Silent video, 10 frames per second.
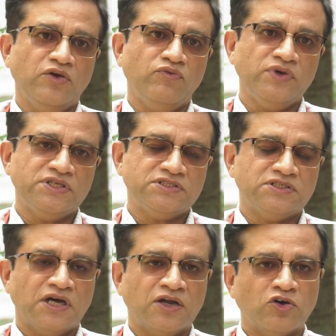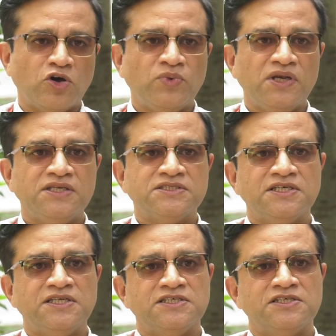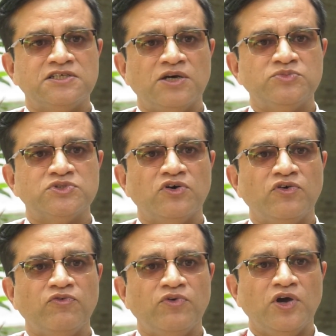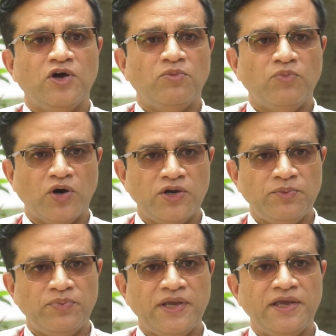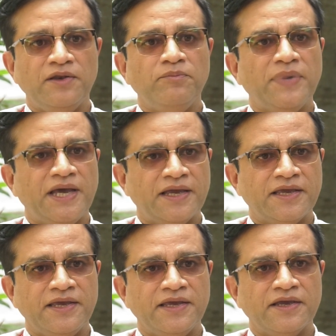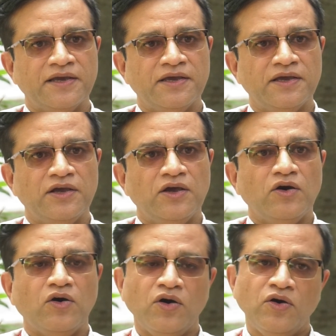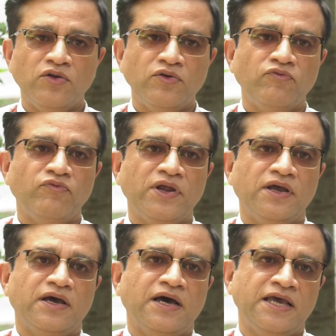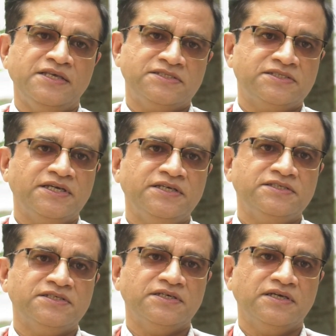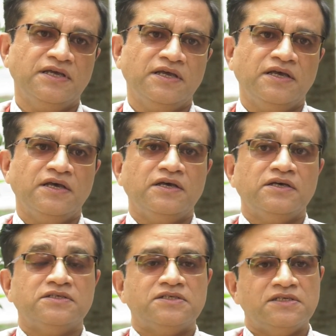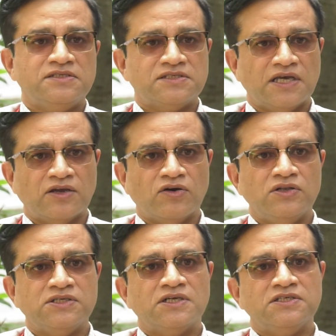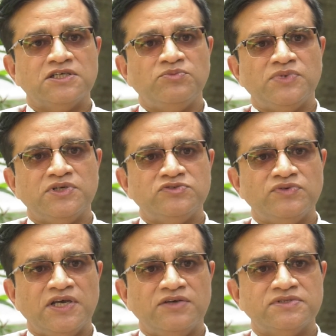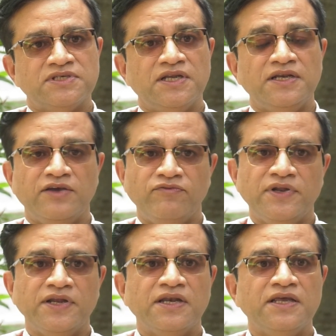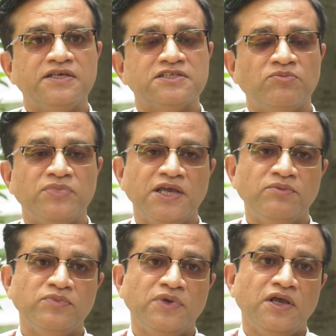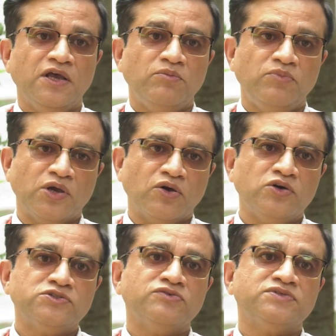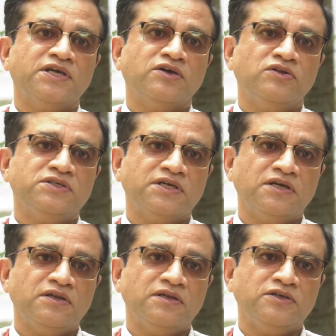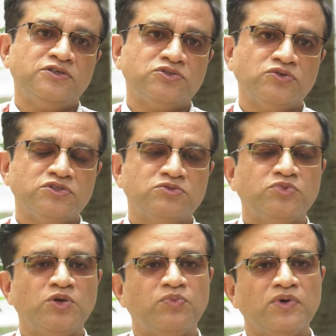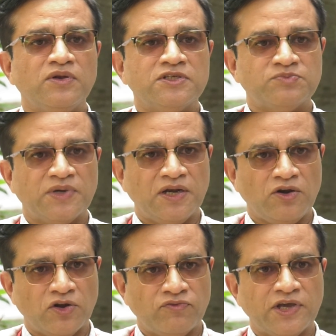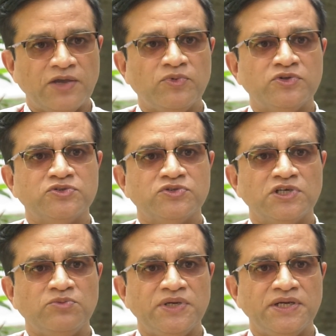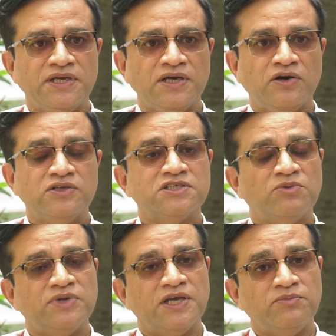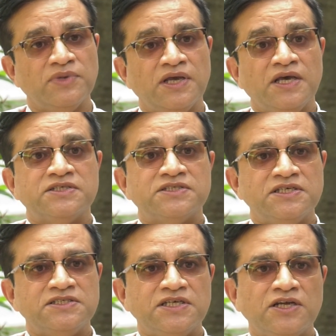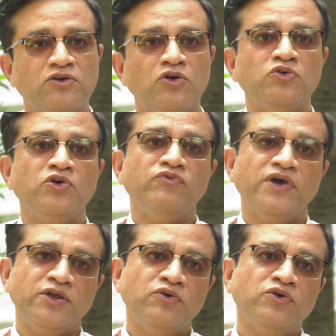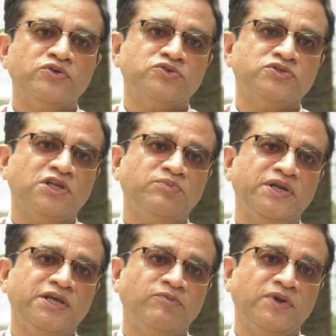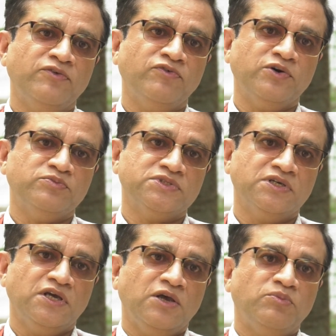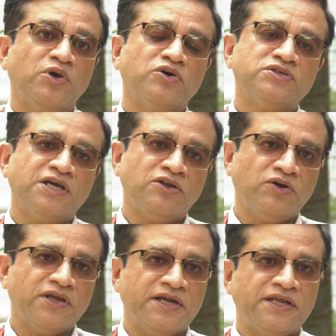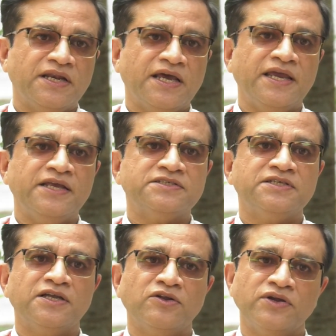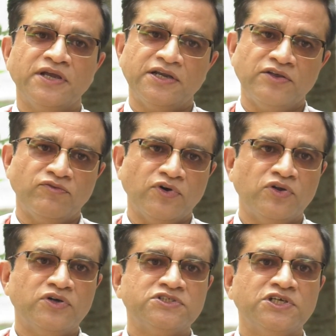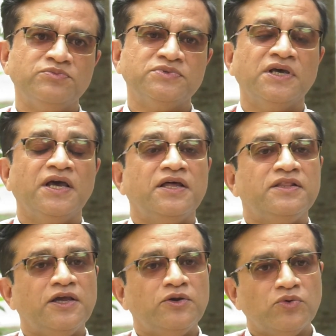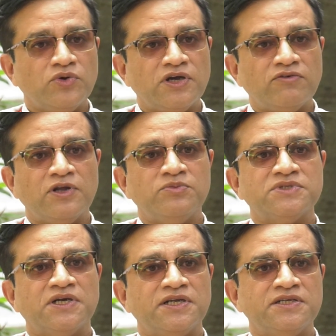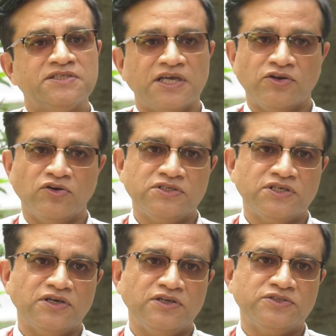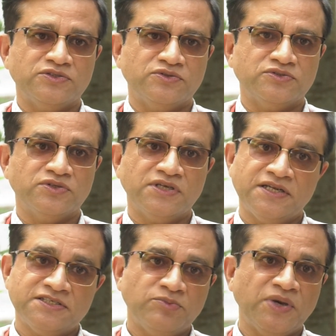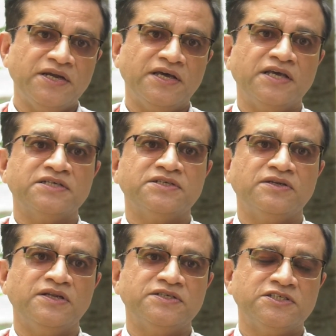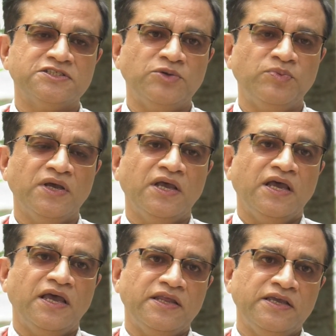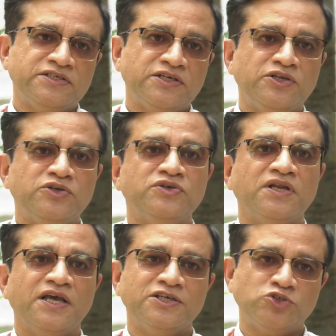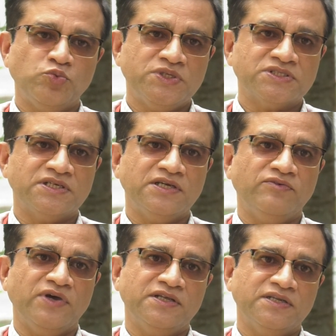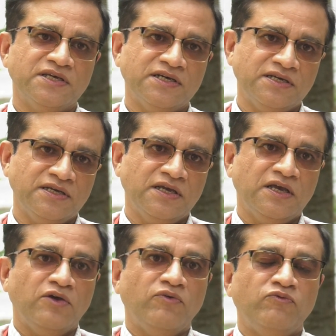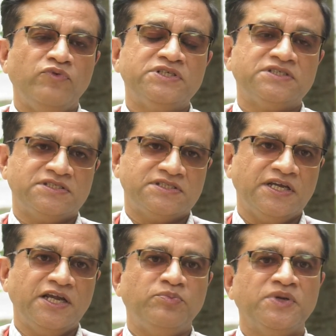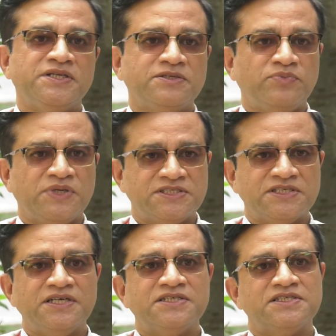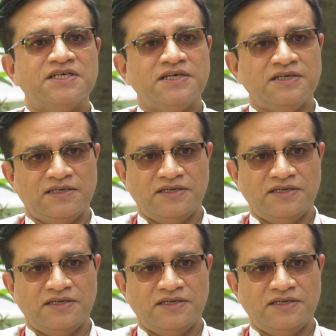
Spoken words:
which are commonly seen in terms of body pain, backache, or eye strains. In psychological symptoms, we have seen definitely sometimes because of psychological issues, people spend a lot of time on social media, and sometimes since they are not doing very good on social media platforms, because they are not getting likes, they are not getting followerships, they do develop certain psychological issues. So there is a bidirectional relationship, and each individual has to be screened whether the which state precedes the